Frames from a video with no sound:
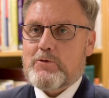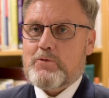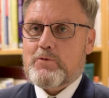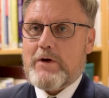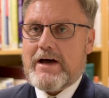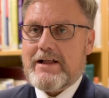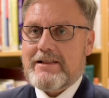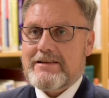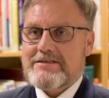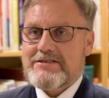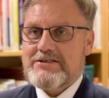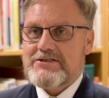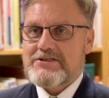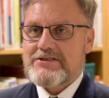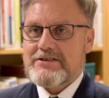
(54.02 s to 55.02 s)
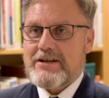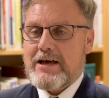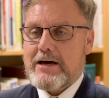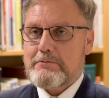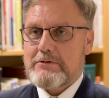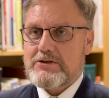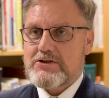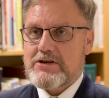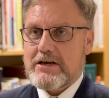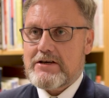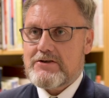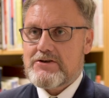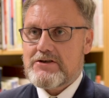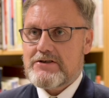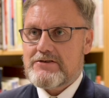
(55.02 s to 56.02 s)
Well, since climate
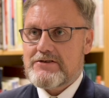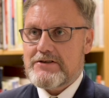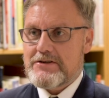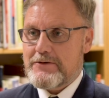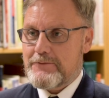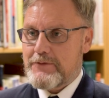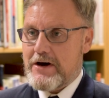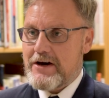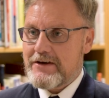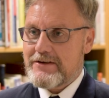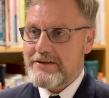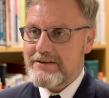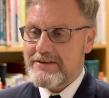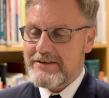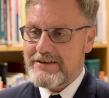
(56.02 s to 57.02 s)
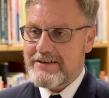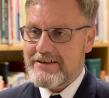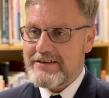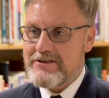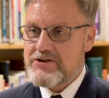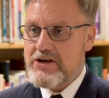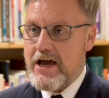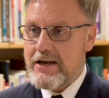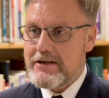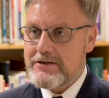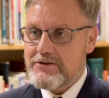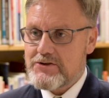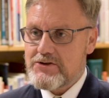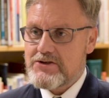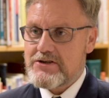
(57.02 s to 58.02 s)
change is a defining
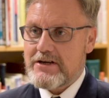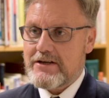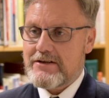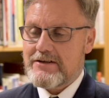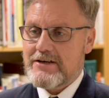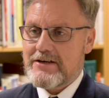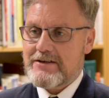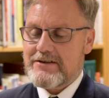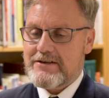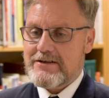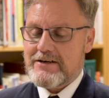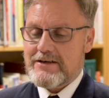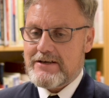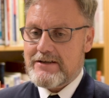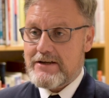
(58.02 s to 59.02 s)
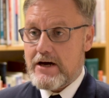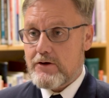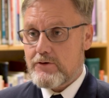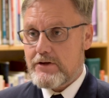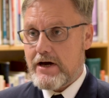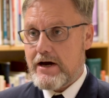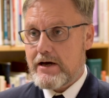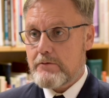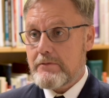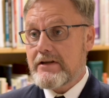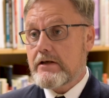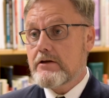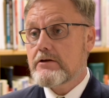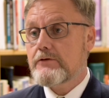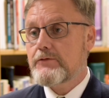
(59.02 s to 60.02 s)
challenge and in our time
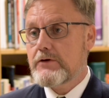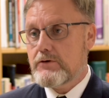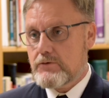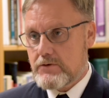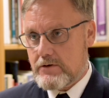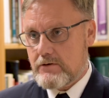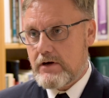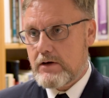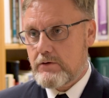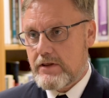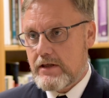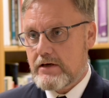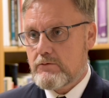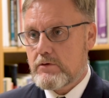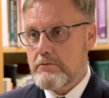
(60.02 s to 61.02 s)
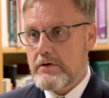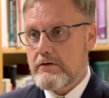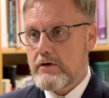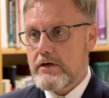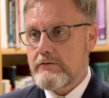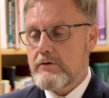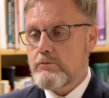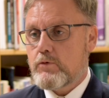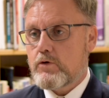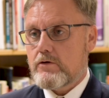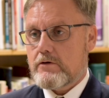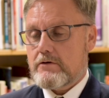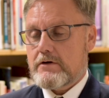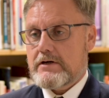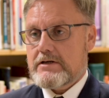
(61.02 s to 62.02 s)
and in the future, I think it will be even
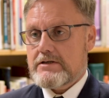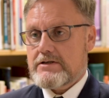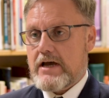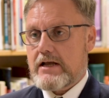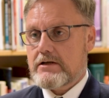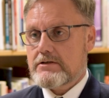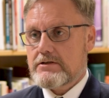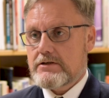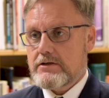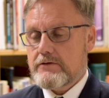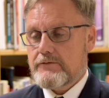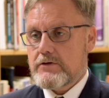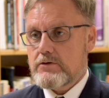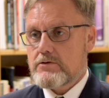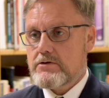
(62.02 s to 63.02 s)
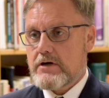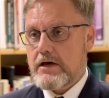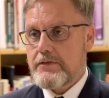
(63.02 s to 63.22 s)
more a challenge in the future.